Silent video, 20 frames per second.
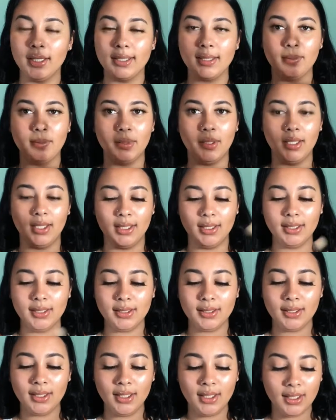It's a
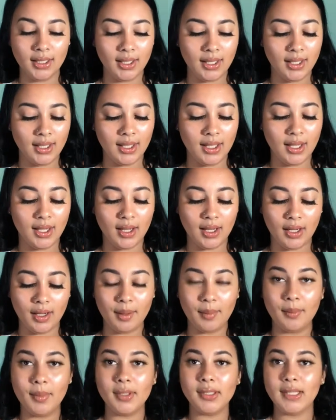plus.
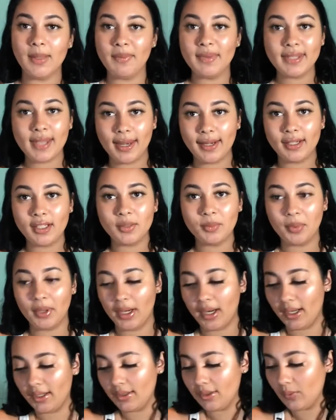Some setting
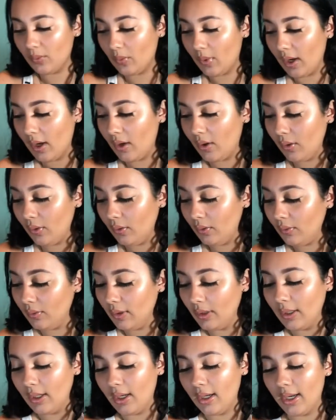spray as well,
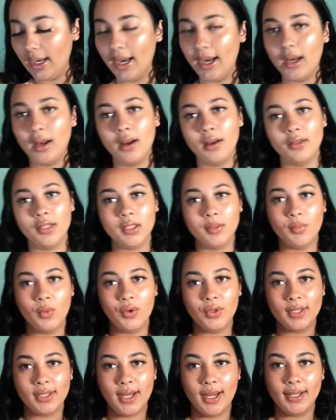like a
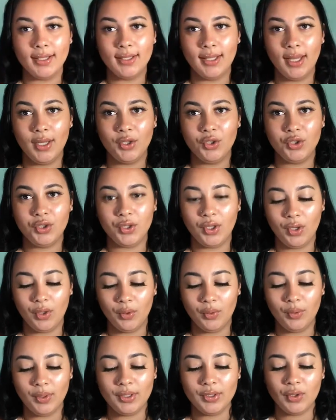small size like
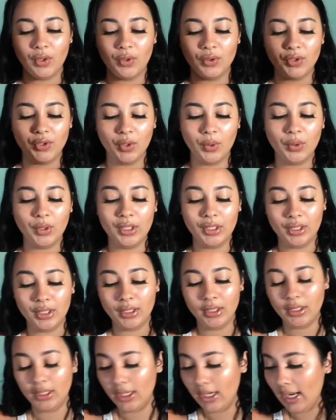so, is also good.
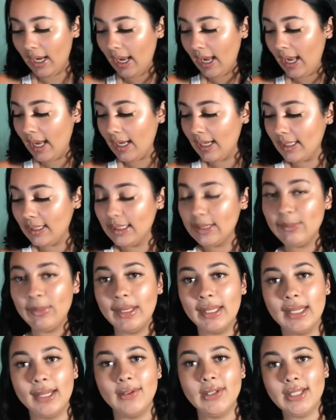
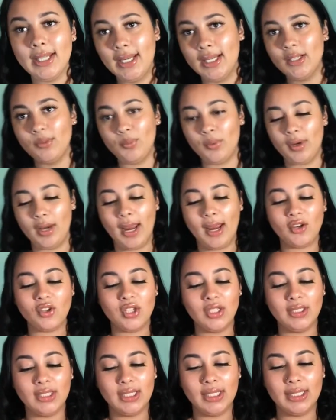Speaking of setting spray, I
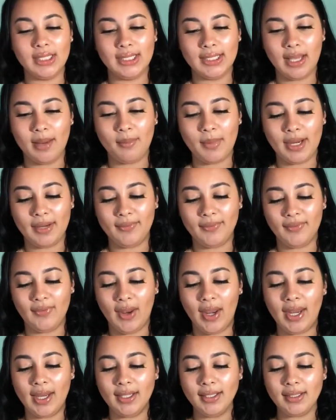actually didn't set my
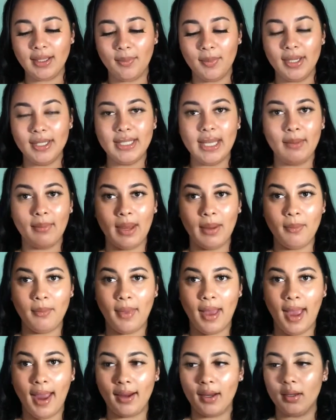face. I'm gonna take my
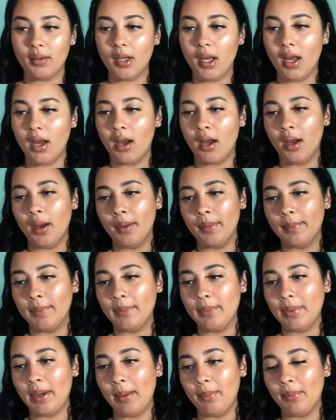MAC
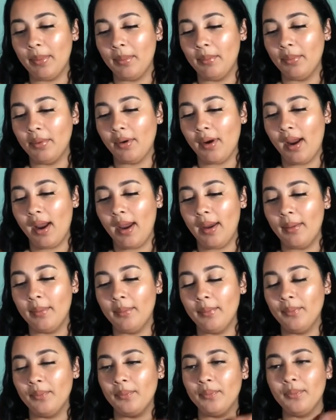Prep and Prime